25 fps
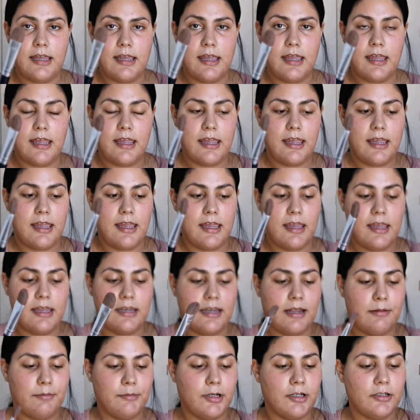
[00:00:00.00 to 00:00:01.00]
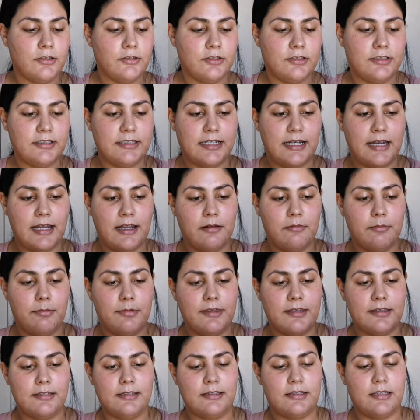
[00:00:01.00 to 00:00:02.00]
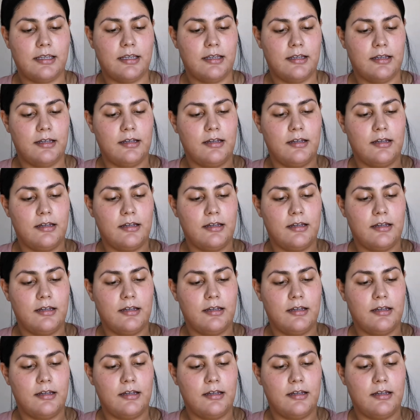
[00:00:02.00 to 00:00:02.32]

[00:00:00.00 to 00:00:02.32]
and I'm going to grab this